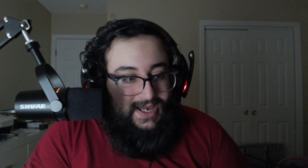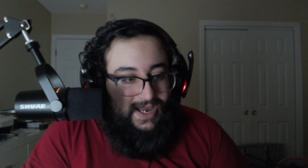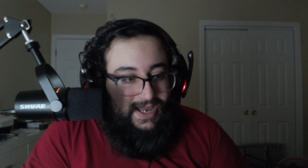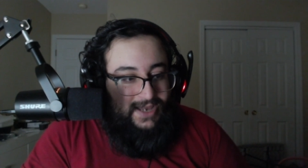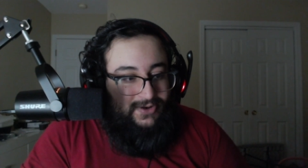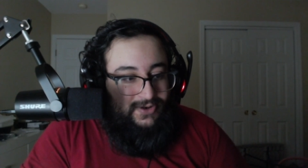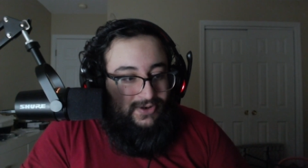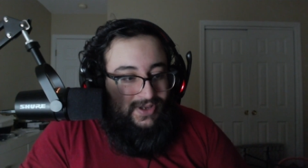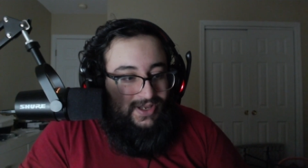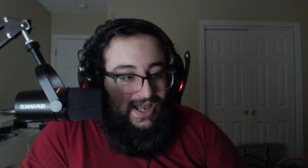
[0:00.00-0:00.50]

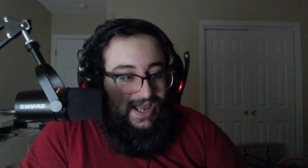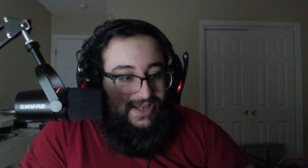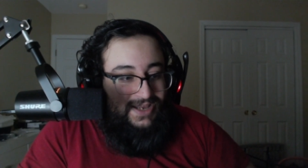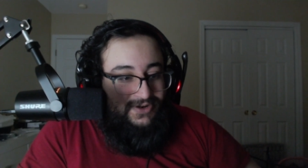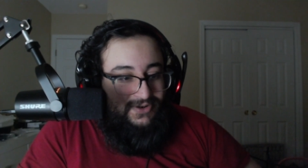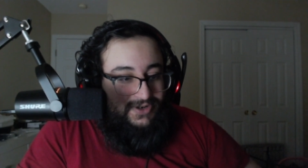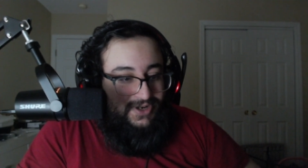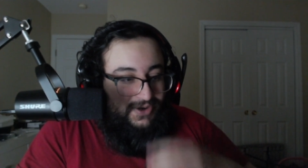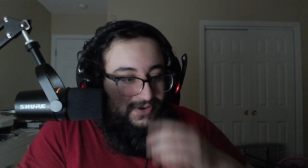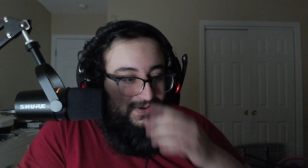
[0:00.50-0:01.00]
I don't I
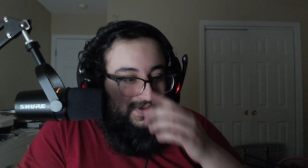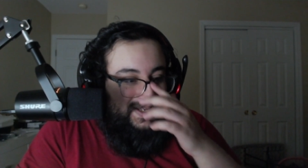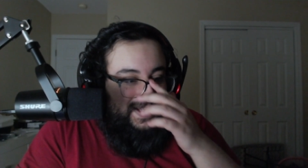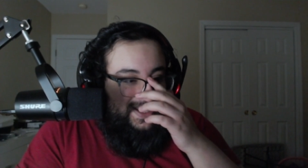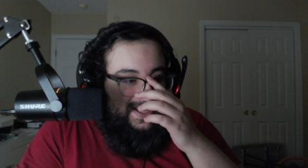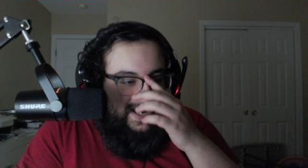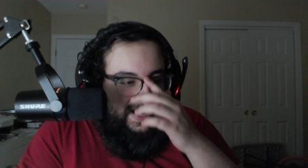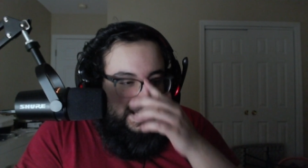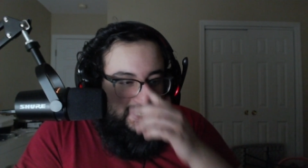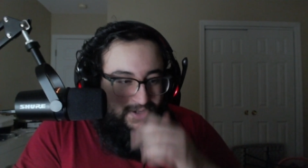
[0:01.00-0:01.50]
don't know.
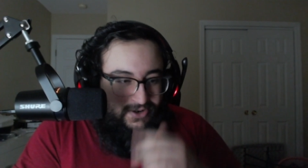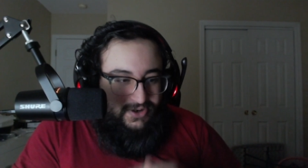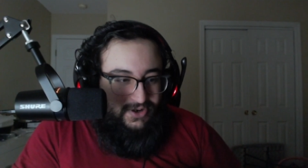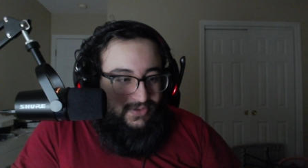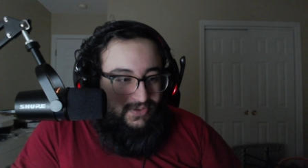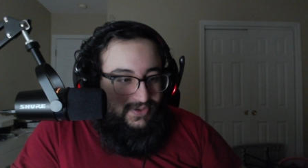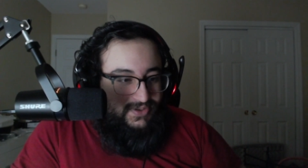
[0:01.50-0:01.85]
I don't know.